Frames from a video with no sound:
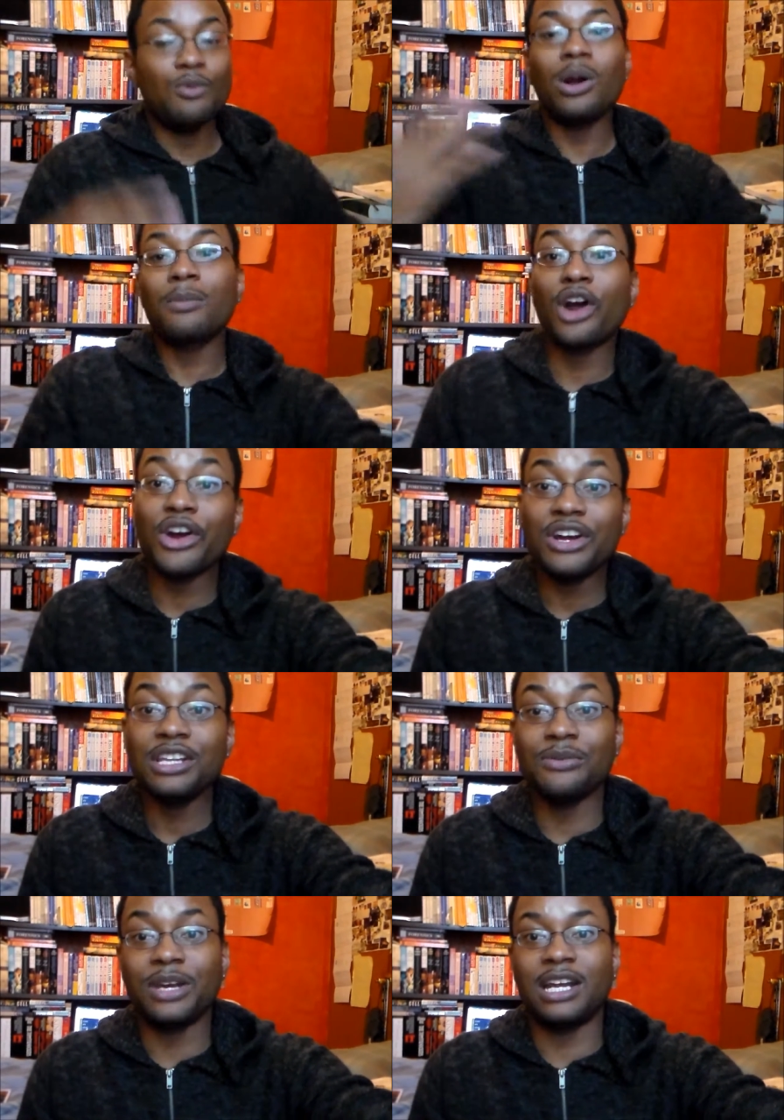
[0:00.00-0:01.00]
What I'm
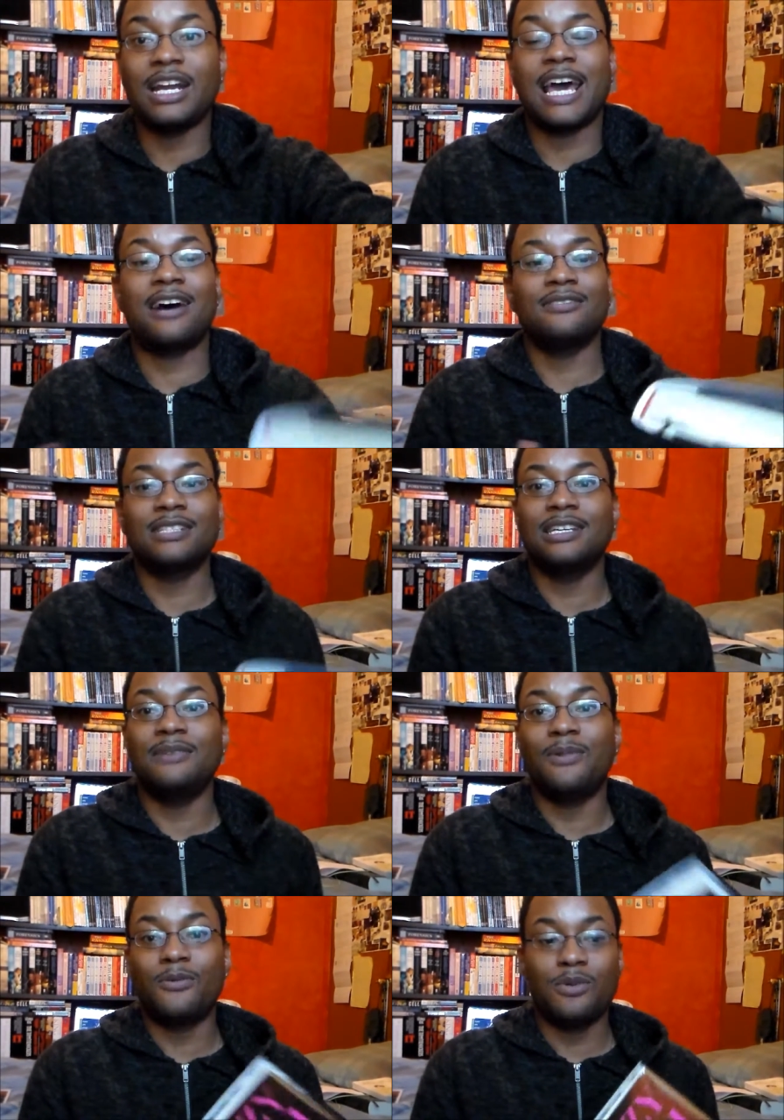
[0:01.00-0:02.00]
currently reading now to
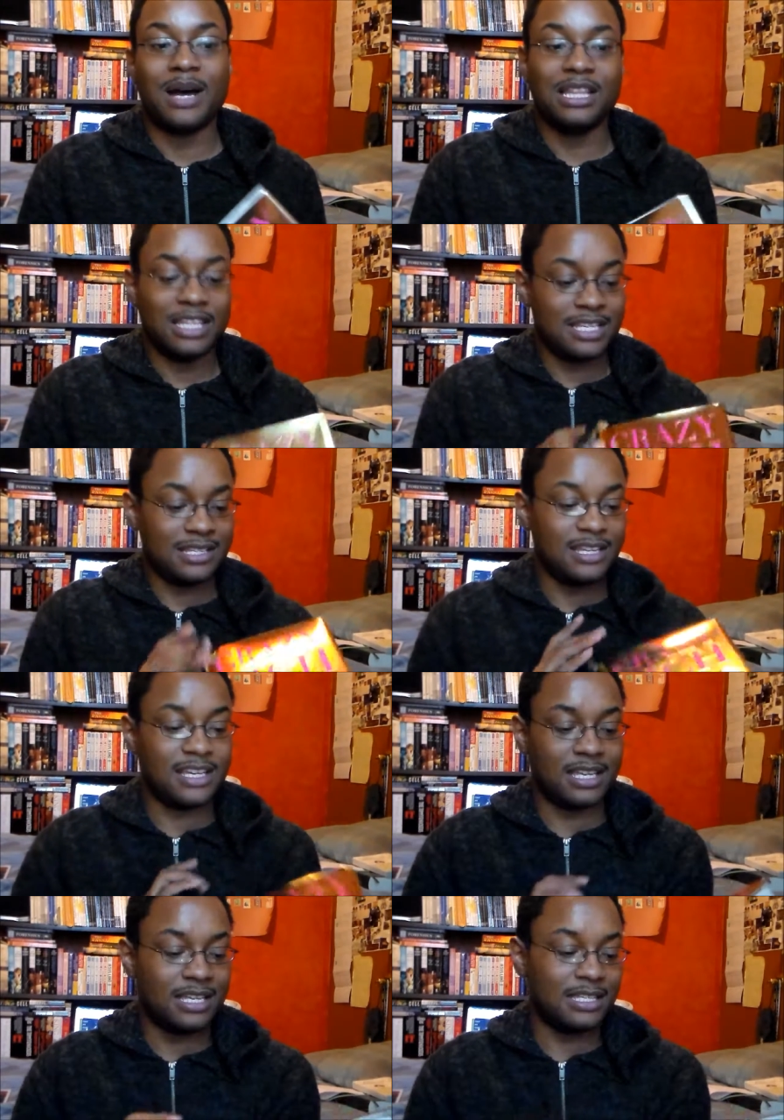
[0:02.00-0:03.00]
keep up with my list
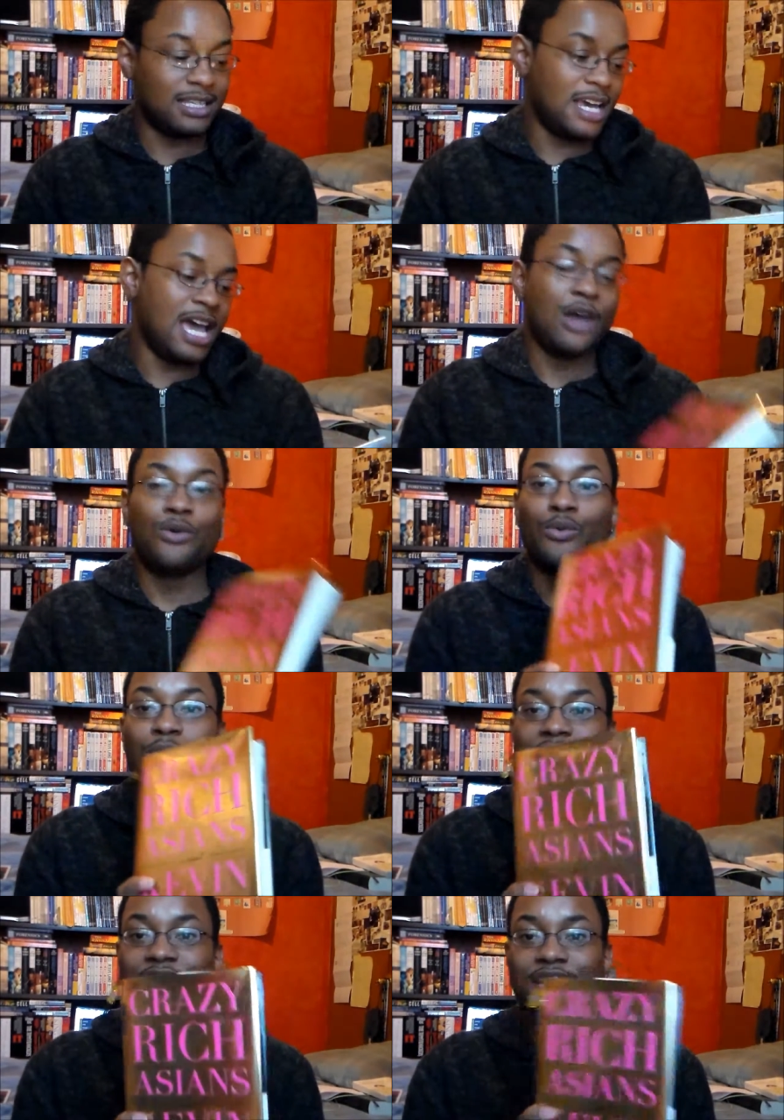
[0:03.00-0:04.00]
is
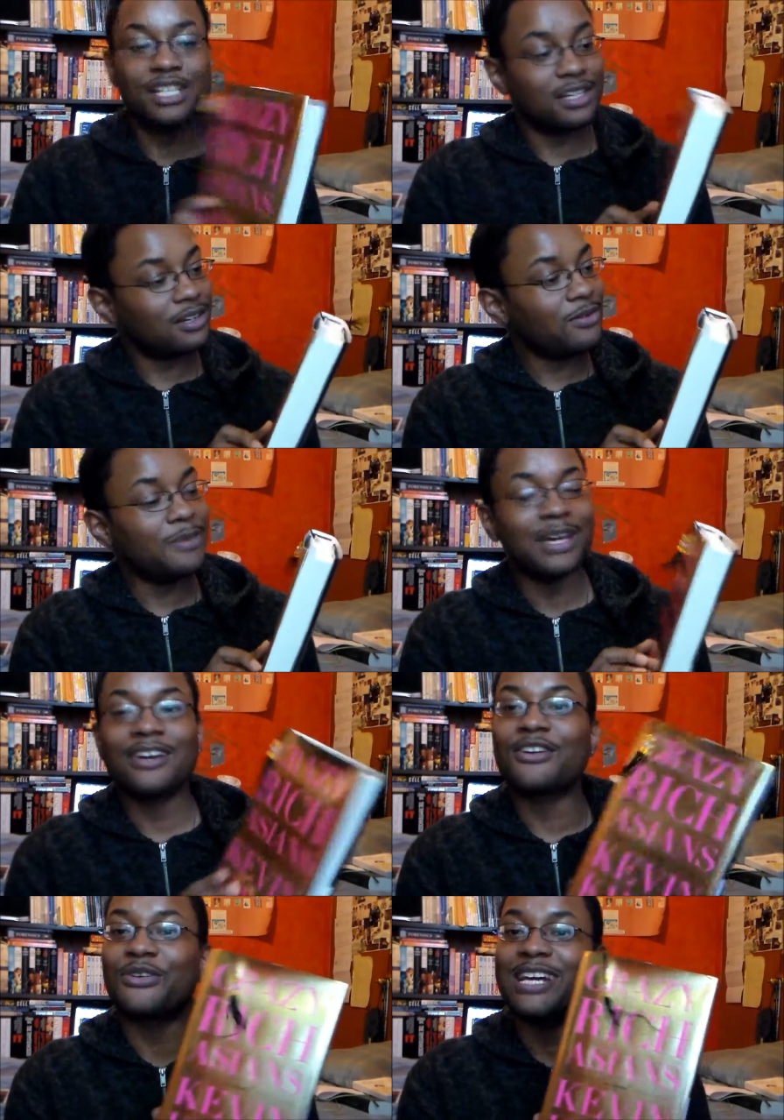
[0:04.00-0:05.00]
Rich, wait a
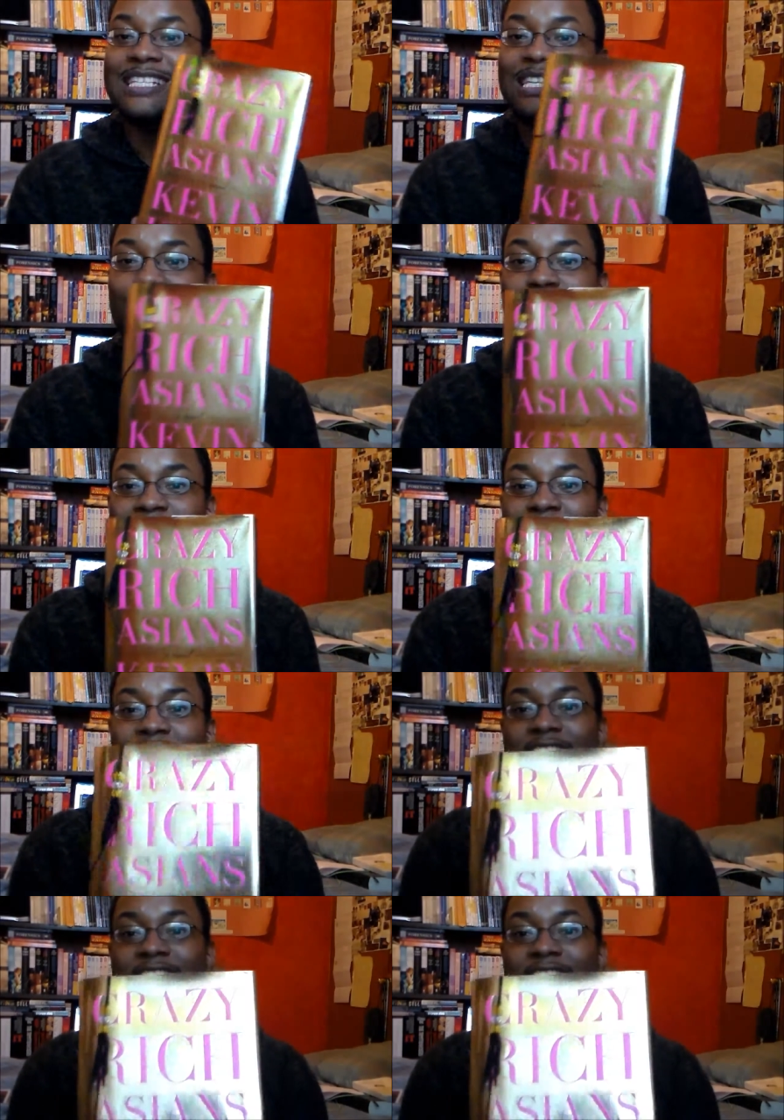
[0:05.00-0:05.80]
minute, Crazy Rich